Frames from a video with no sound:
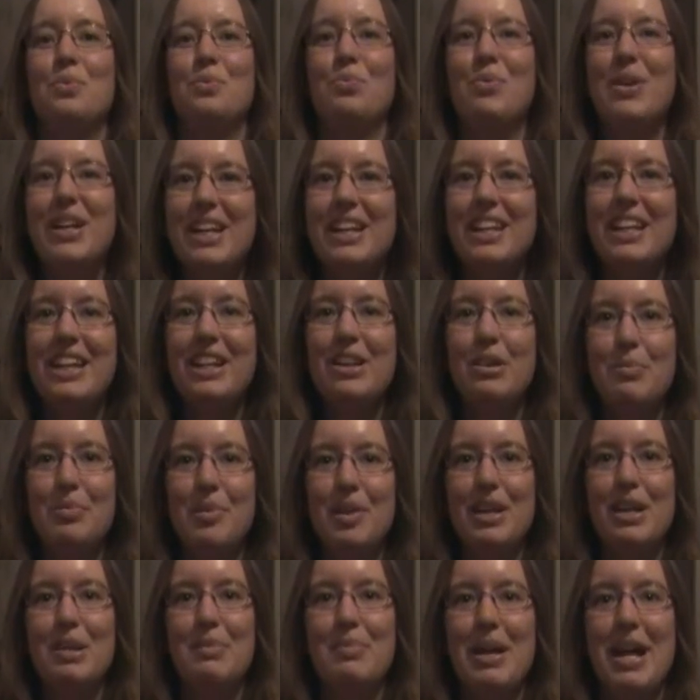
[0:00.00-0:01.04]
Really, you're
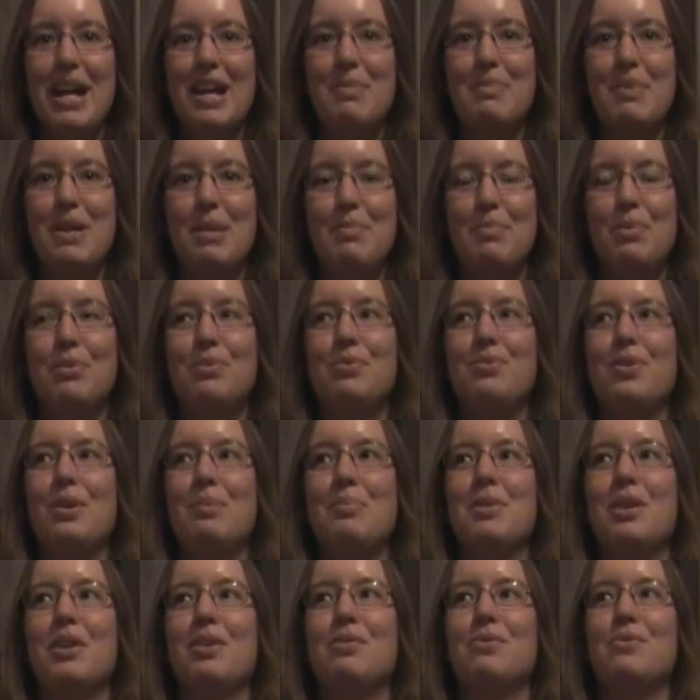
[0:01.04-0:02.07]
bringing back people
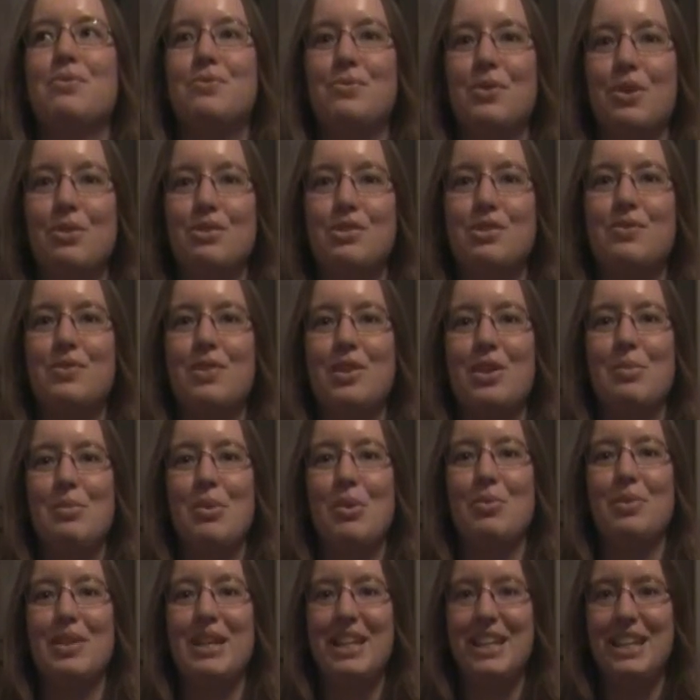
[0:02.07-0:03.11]
from the first film,
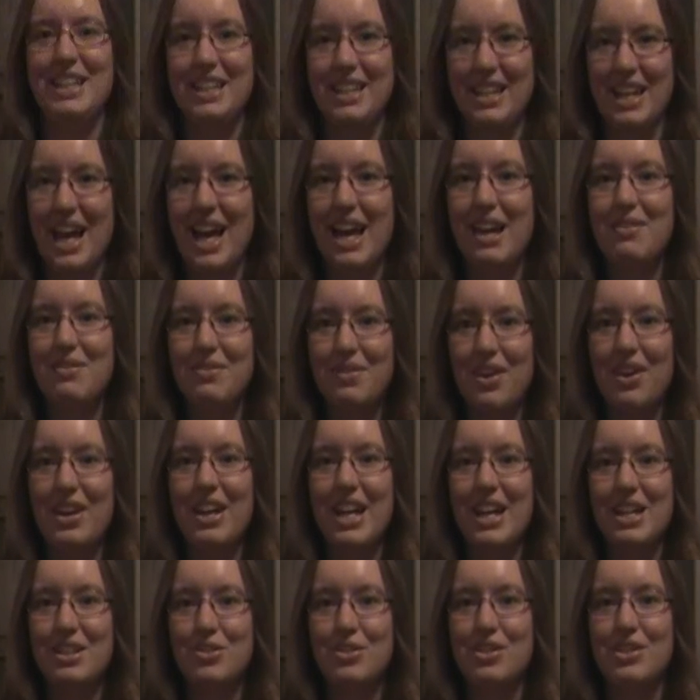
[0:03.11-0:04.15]
only not
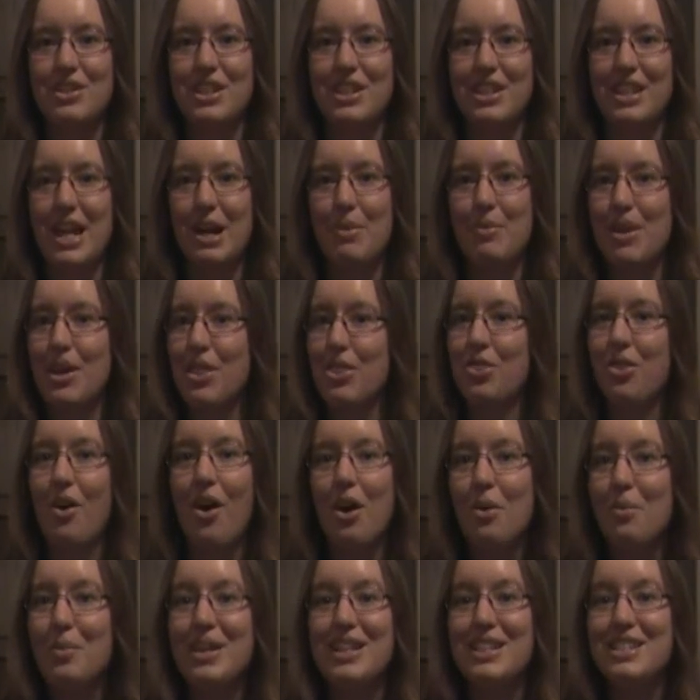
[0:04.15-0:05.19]
very interesting, that we
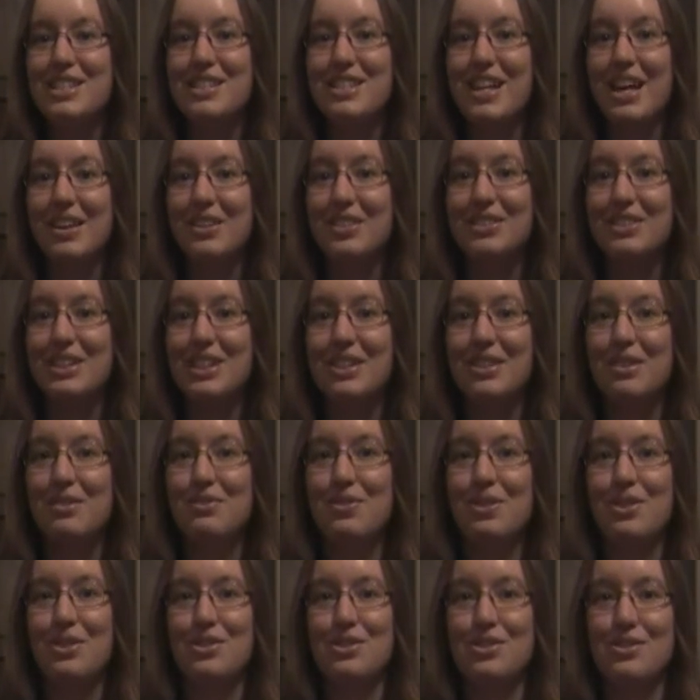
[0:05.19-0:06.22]
thought we'd settled in the
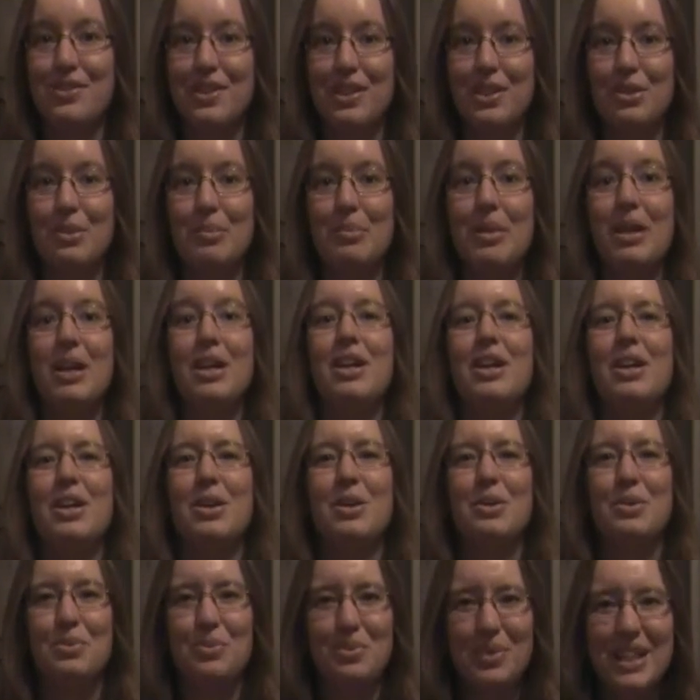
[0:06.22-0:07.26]
first film.
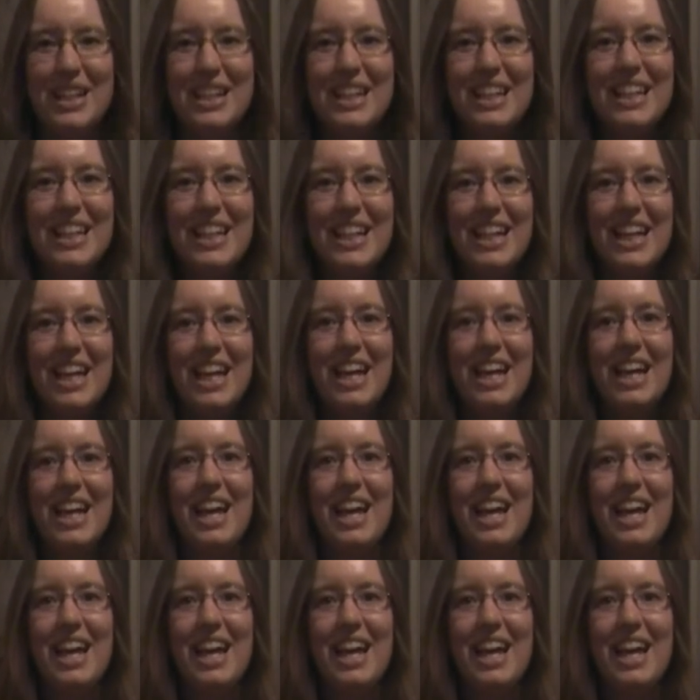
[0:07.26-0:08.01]
Really?